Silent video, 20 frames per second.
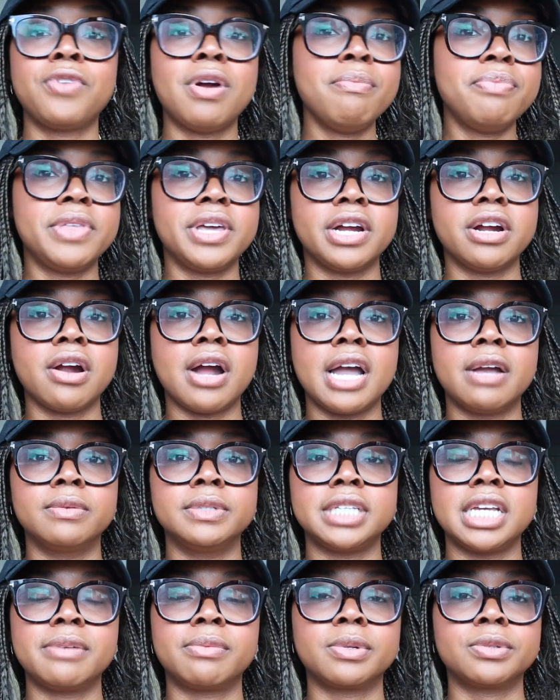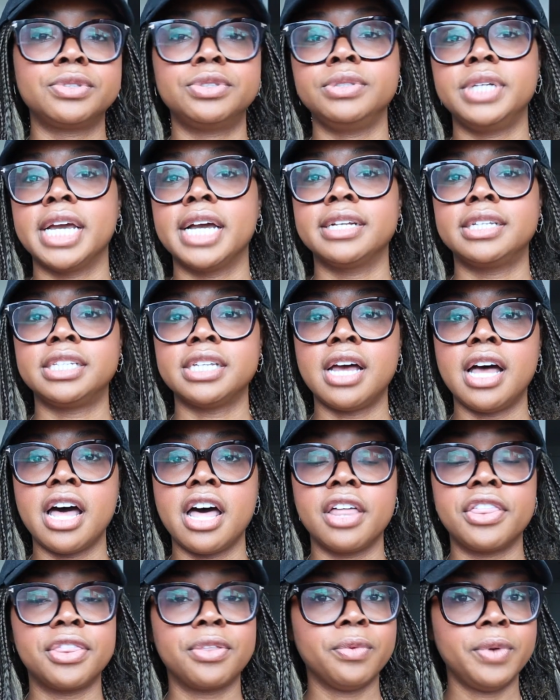From there, I was able to get
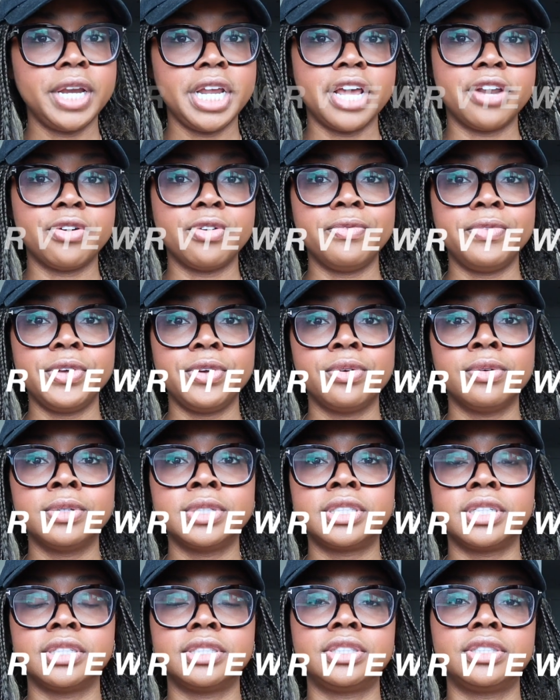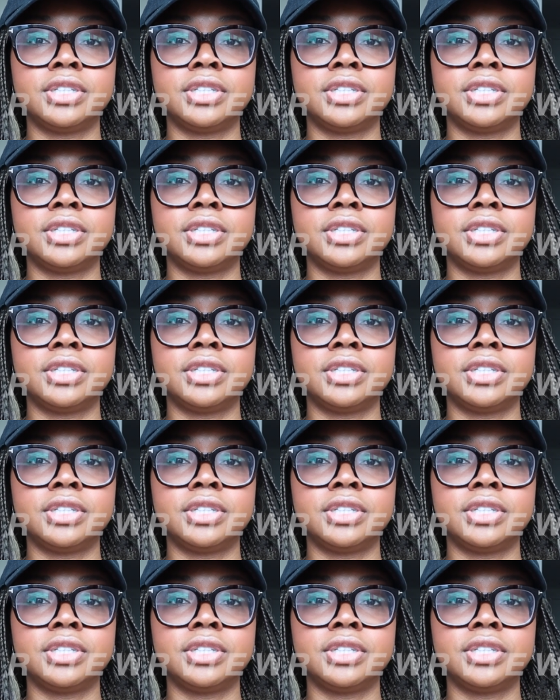uh, three interviews.